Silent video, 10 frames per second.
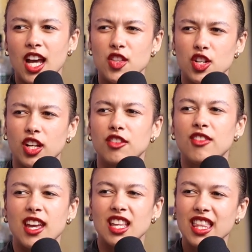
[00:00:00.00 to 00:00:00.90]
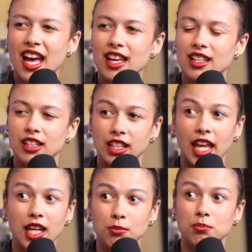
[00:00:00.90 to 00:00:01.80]
and then you're conveying that, it
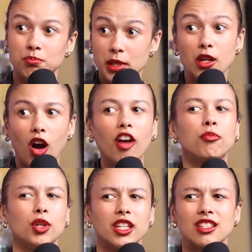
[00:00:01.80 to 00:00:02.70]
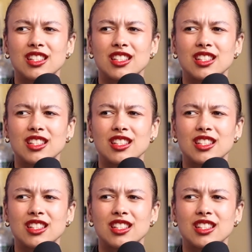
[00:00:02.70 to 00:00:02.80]
can be off-putting.